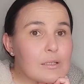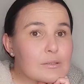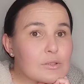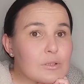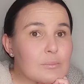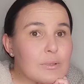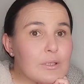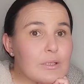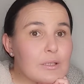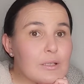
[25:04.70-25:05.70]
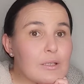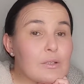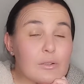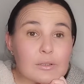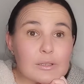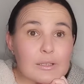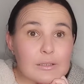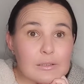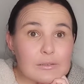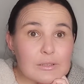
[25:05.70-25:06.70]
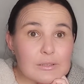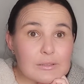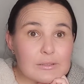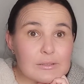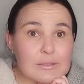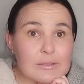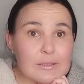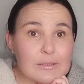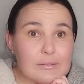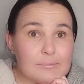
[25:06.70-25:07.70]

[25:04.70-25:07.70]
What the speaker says: It's going to be a yarn cake cozies in there.